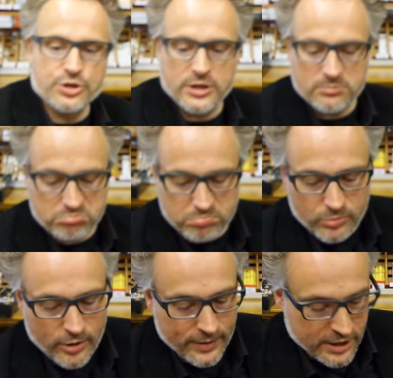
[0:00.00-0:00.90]
see,
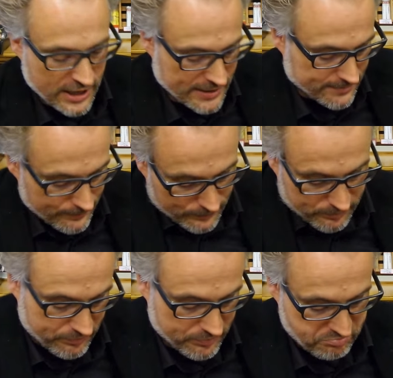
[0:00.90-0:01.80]
on the cut,
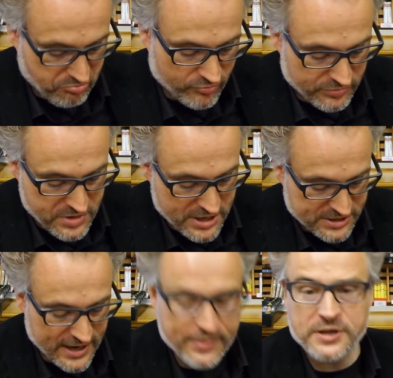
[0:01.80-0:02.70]

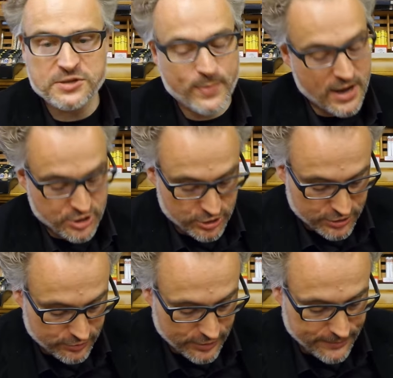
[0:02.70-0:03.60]
there's nothing special
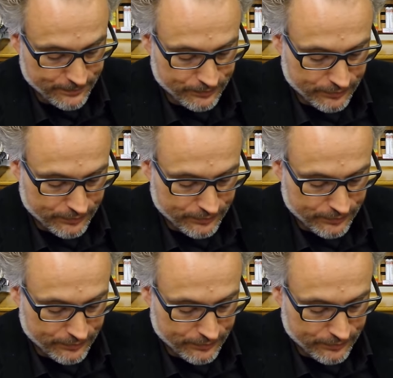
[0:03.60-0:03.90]
to it.